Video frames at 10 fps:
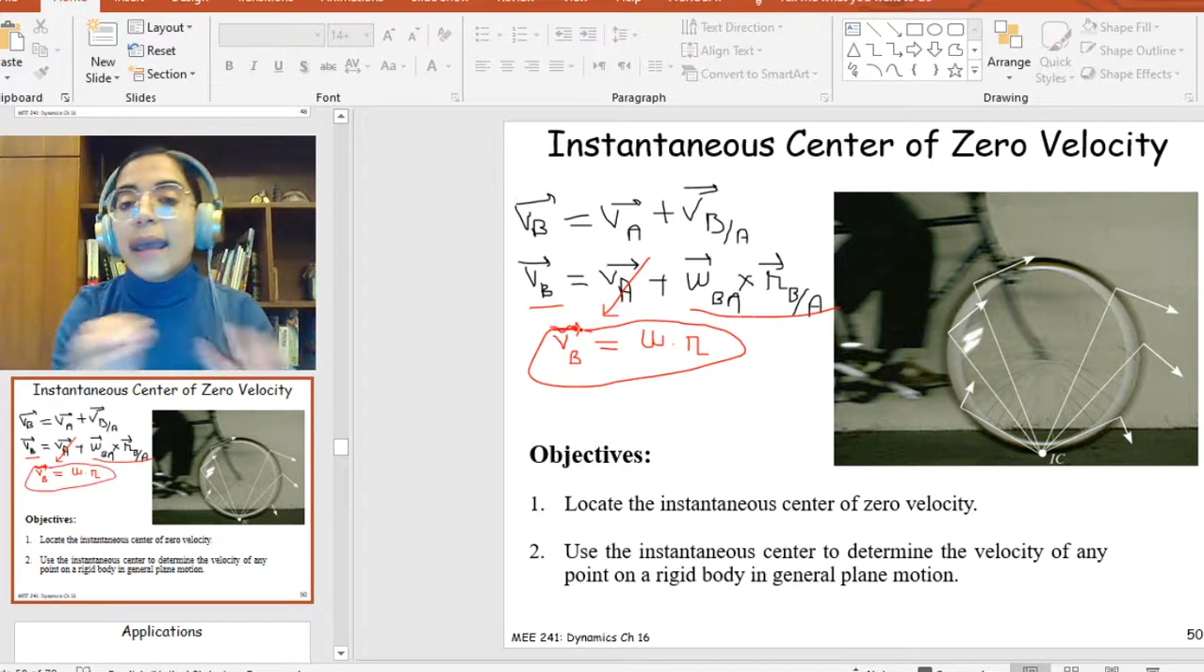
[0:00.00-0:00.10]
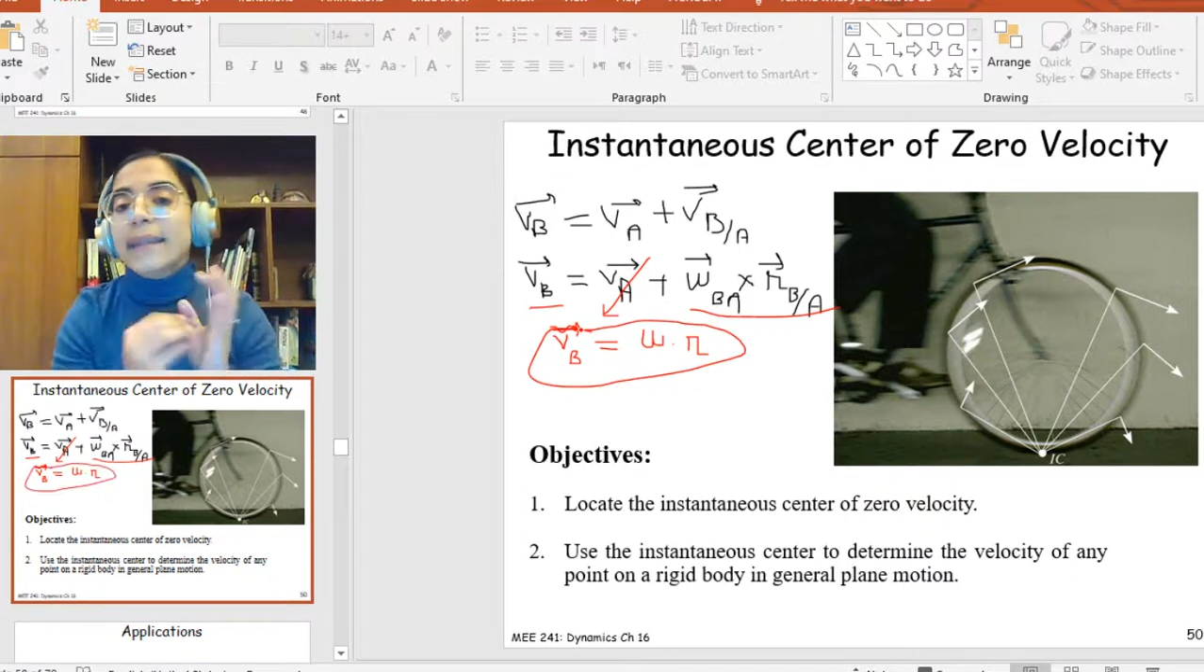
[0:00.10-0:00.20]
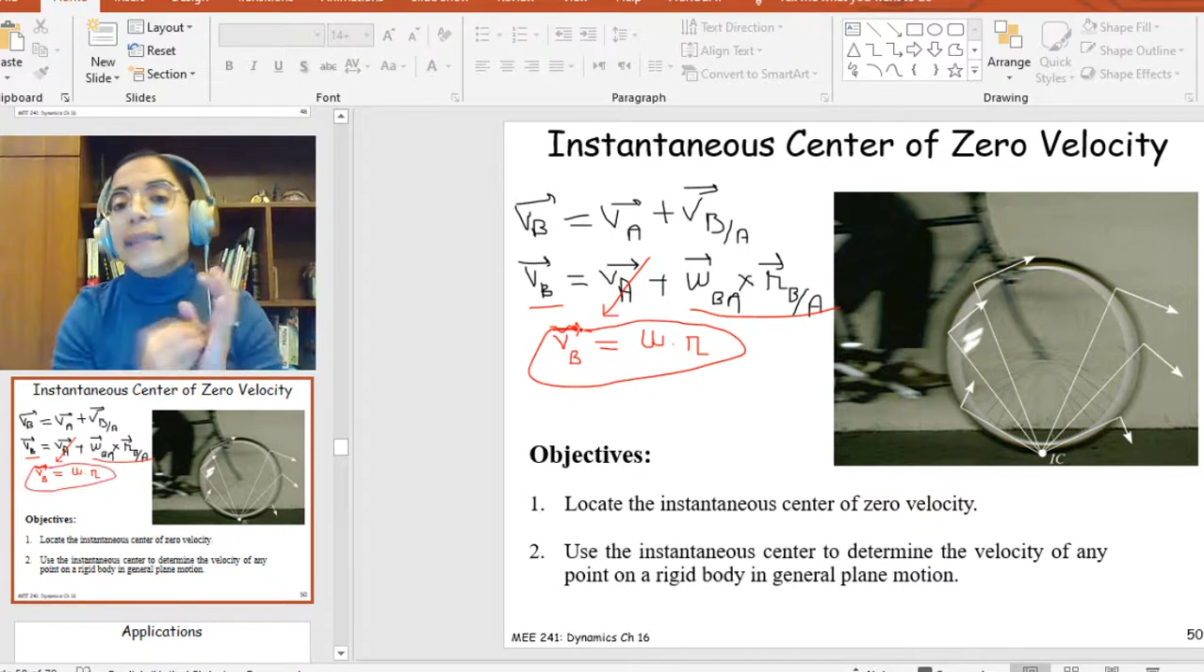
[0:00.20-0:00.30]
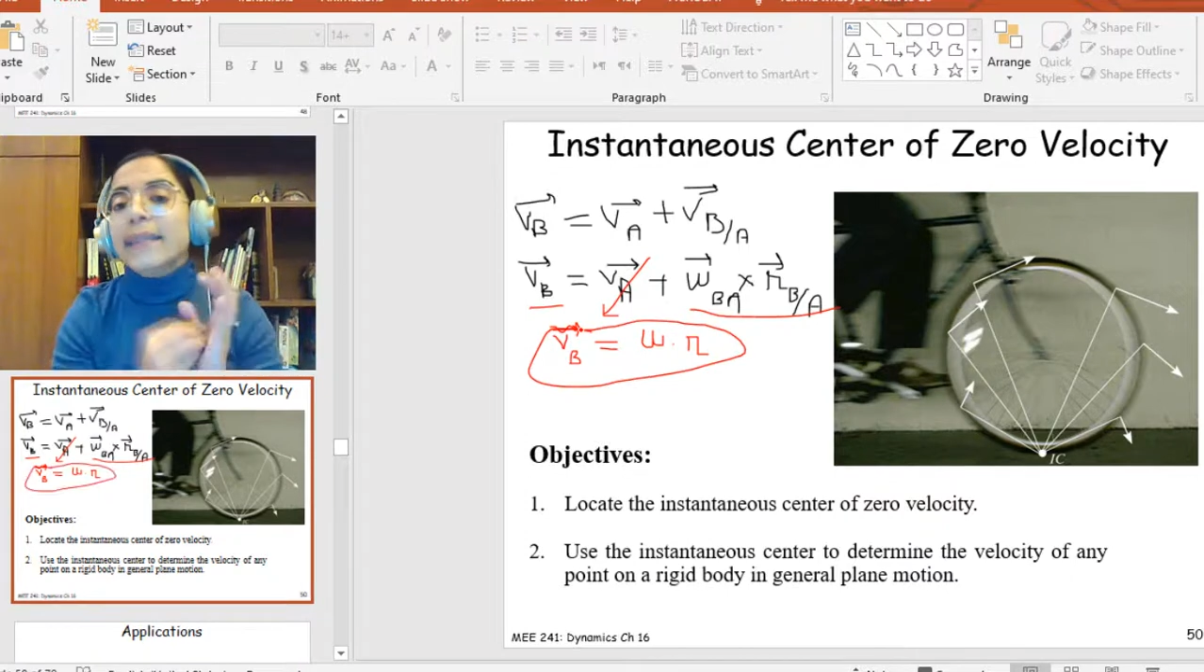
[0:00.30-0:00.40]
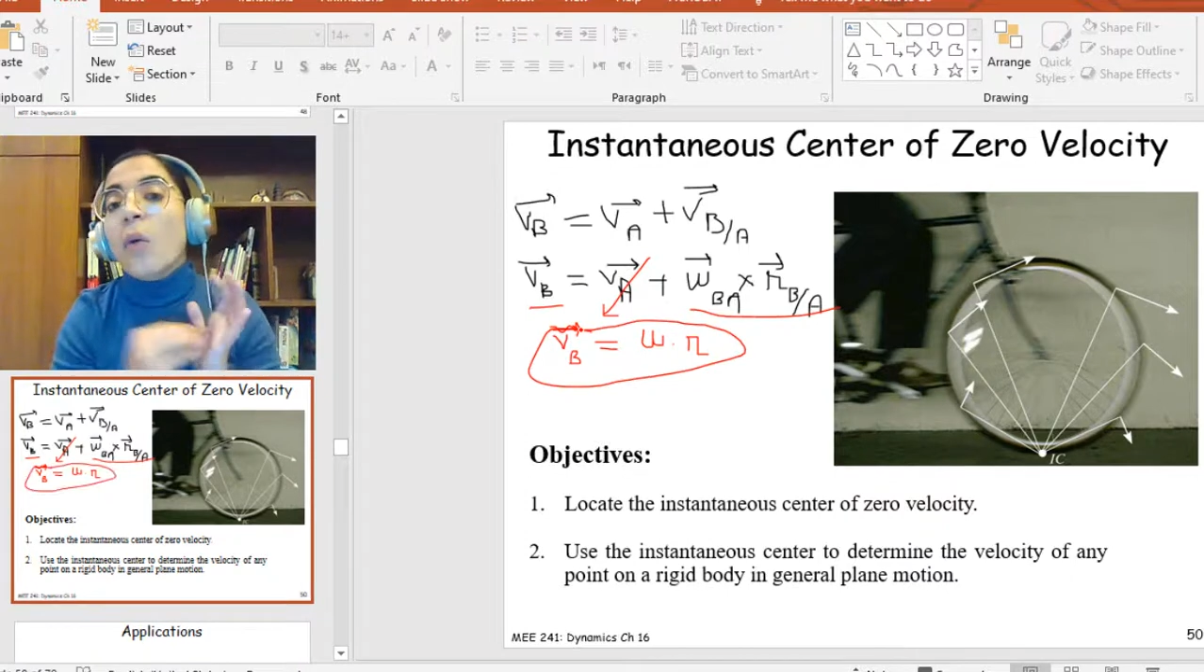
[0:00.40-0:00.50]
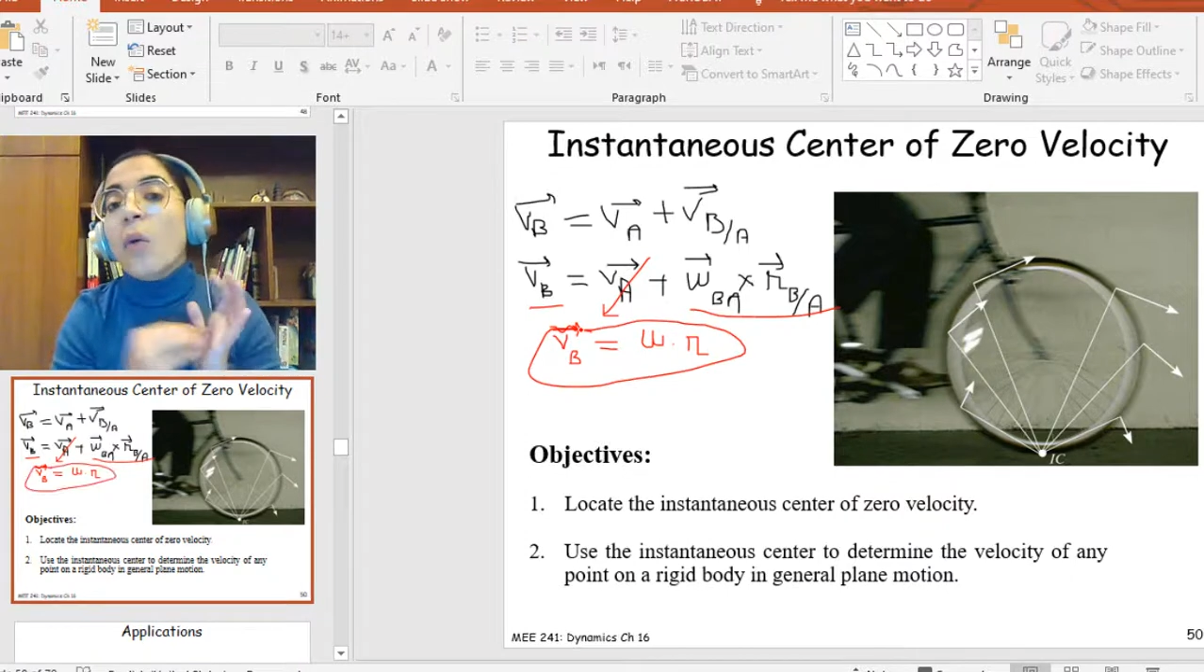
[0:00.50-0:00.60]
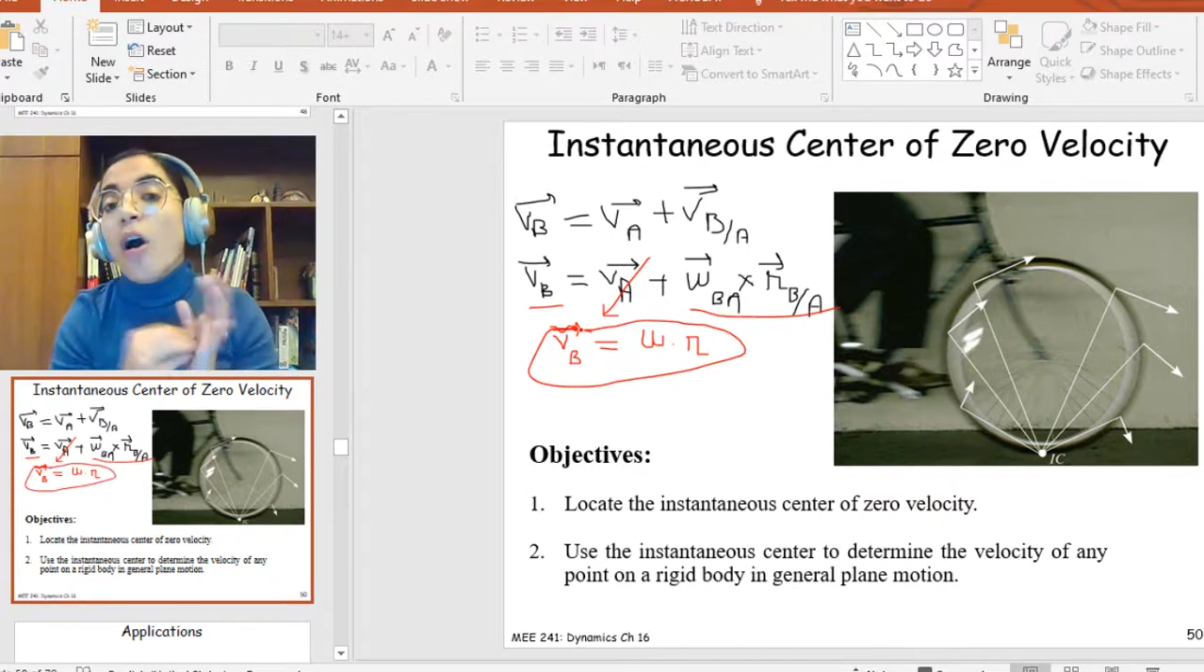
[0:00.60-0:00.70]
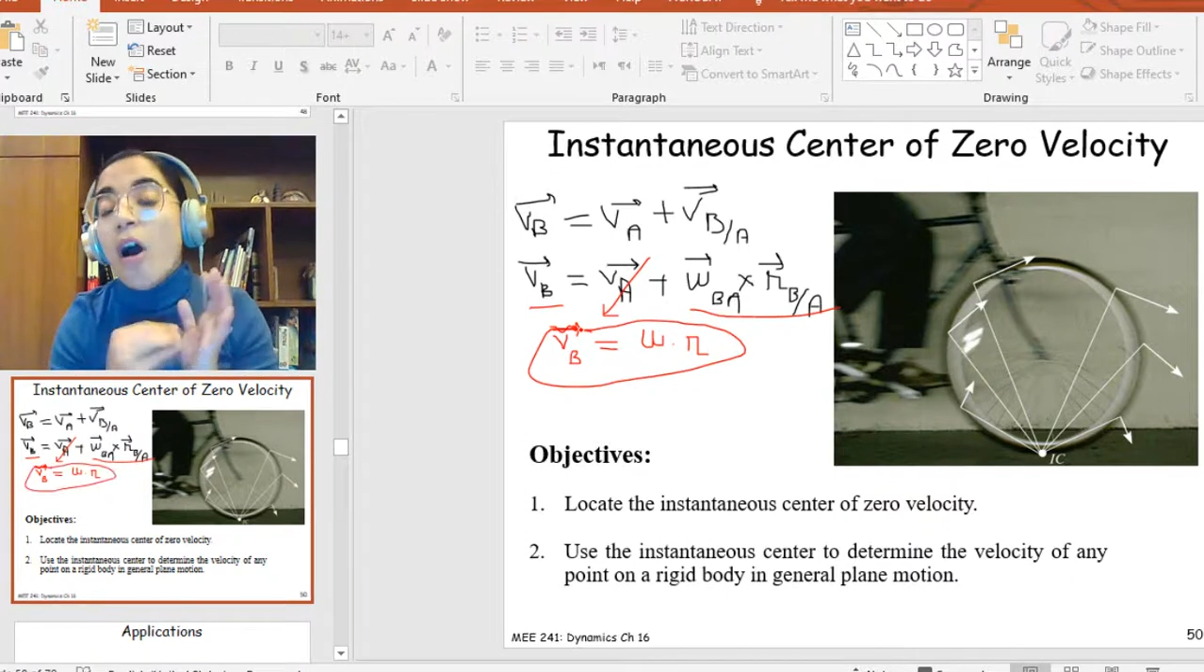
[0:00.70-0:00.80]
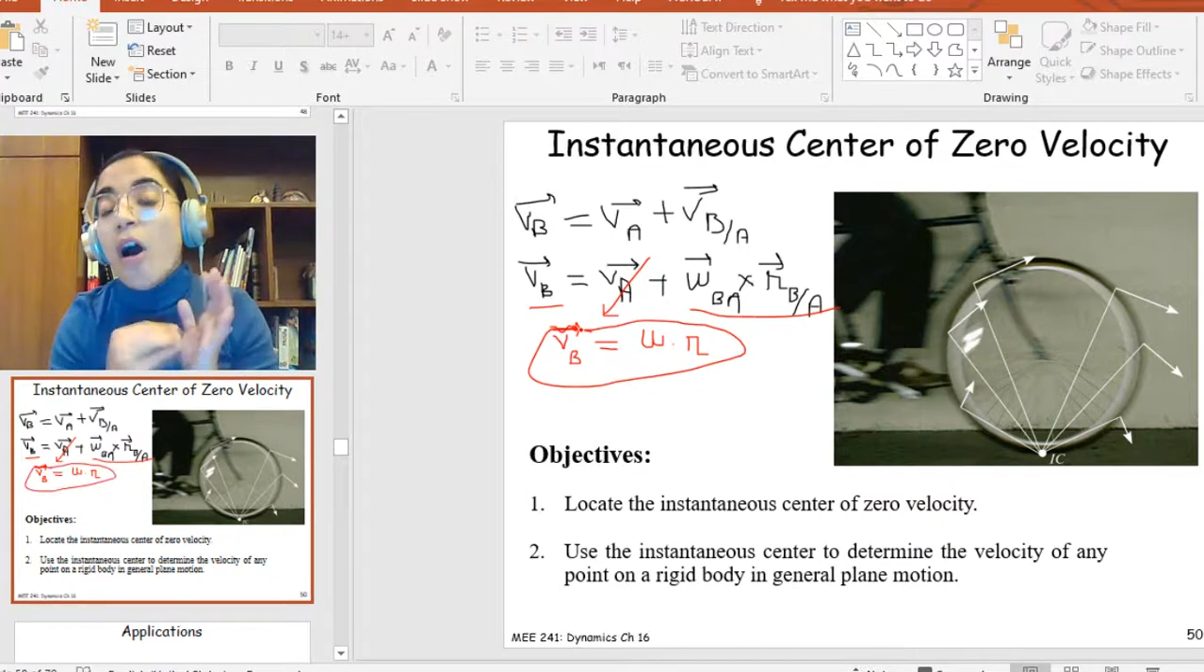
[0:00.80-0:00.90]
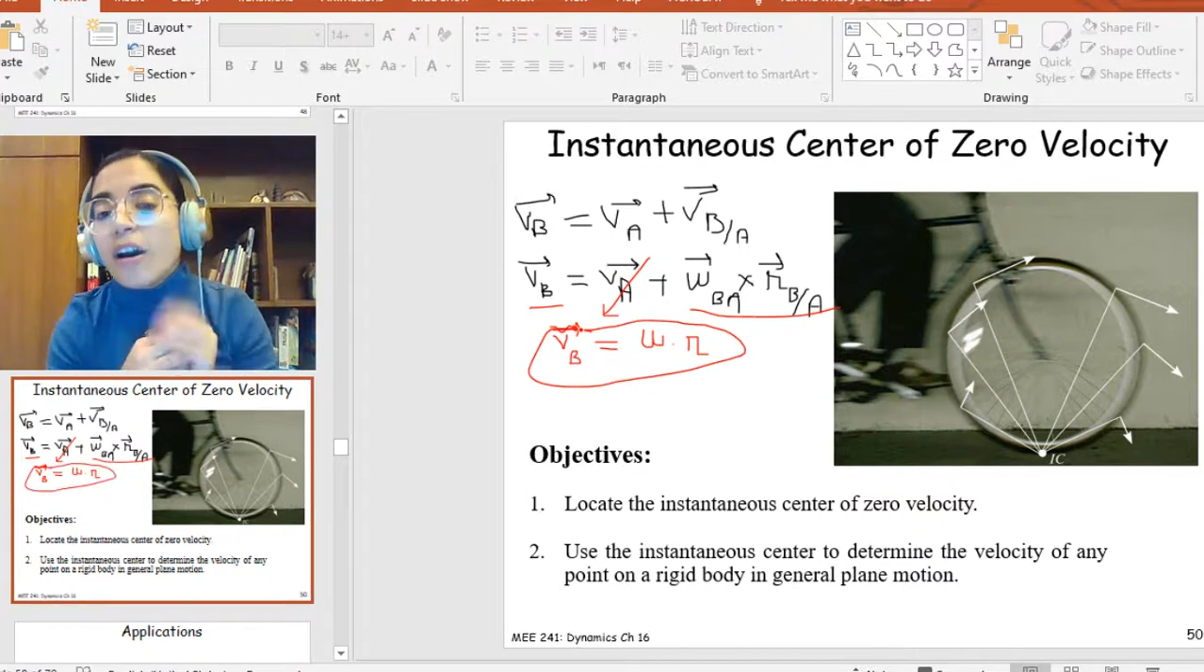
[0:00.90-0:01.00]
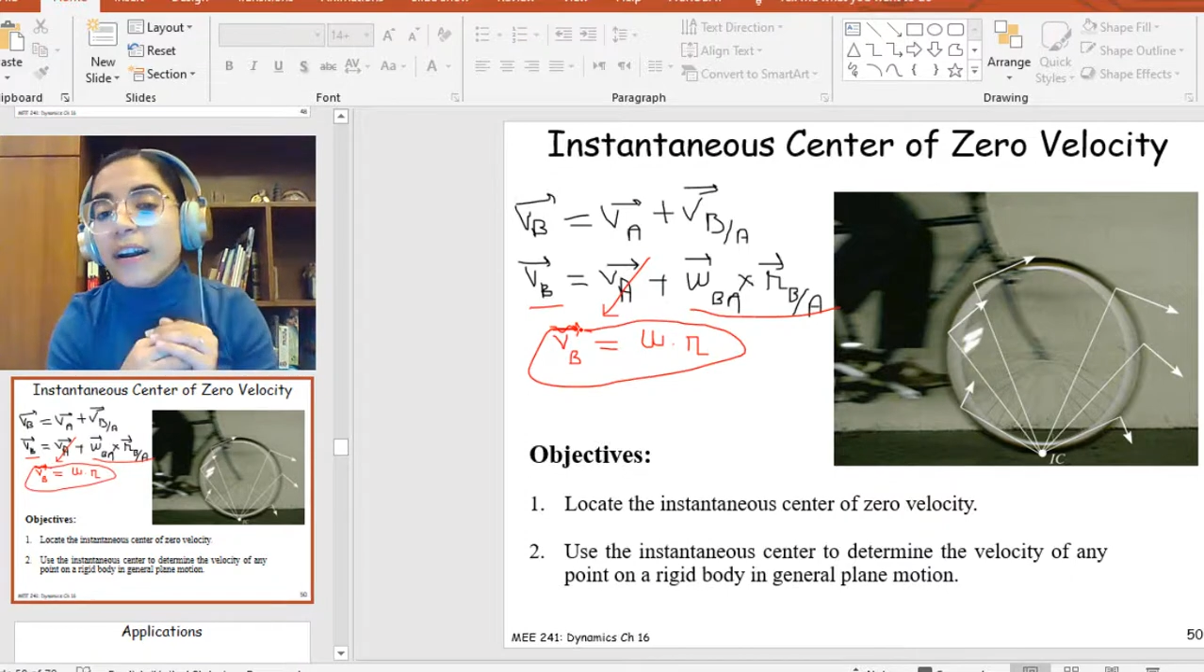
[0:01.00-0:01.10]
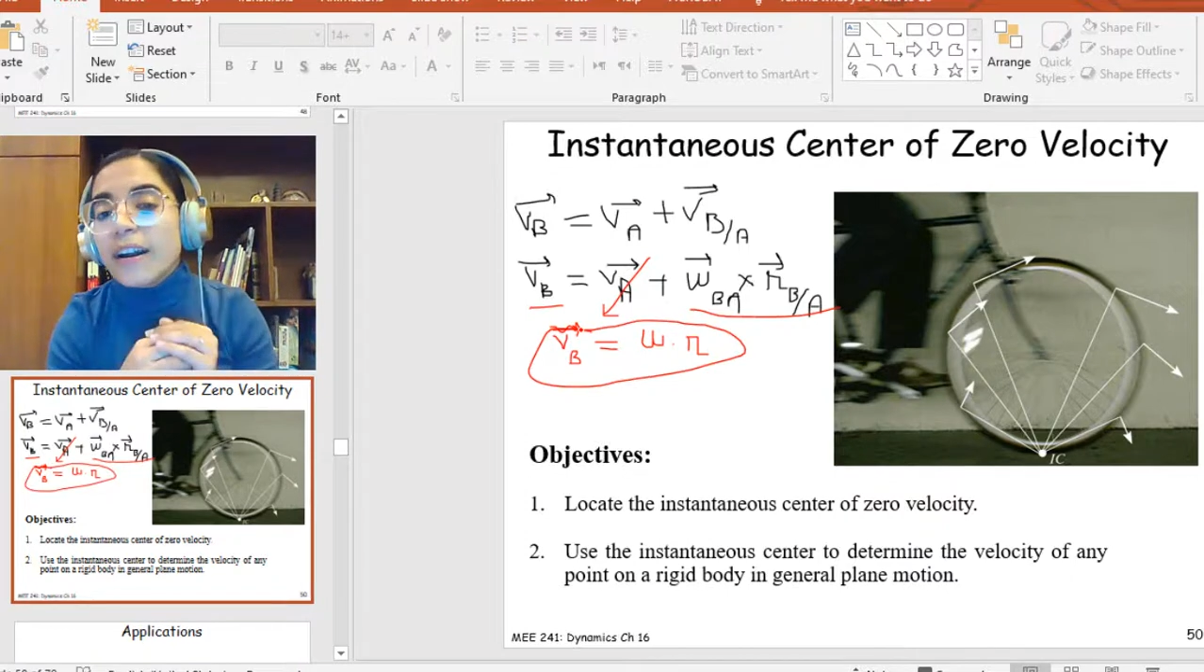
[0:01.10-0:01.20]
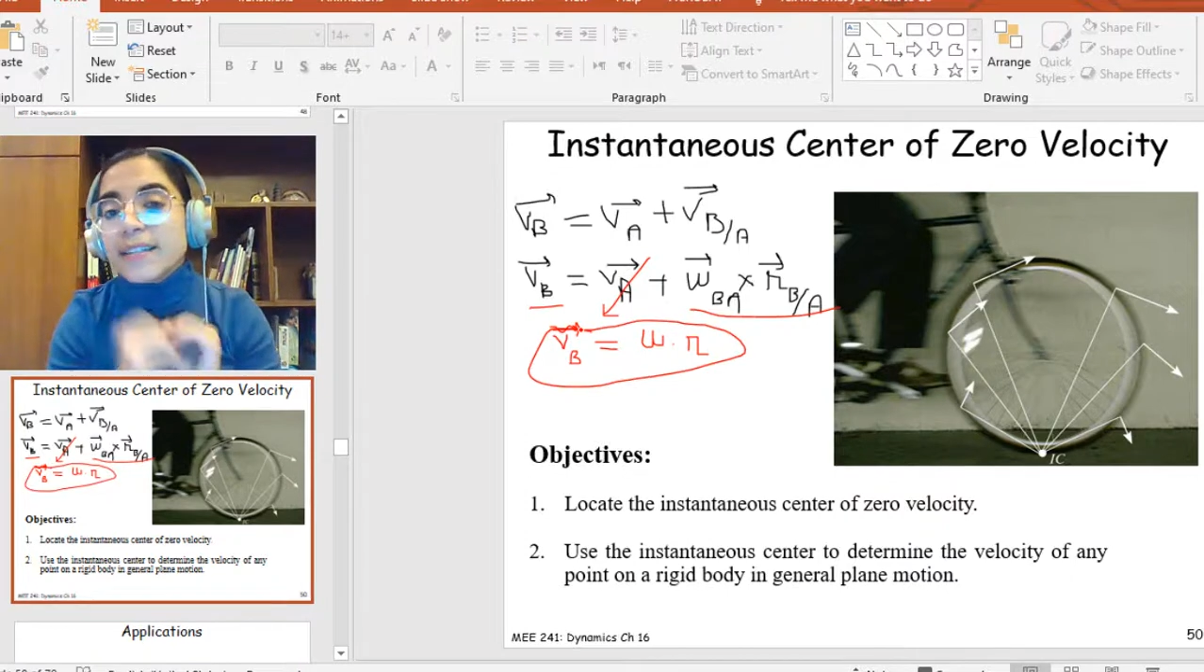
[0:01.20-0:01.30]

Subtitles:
and now R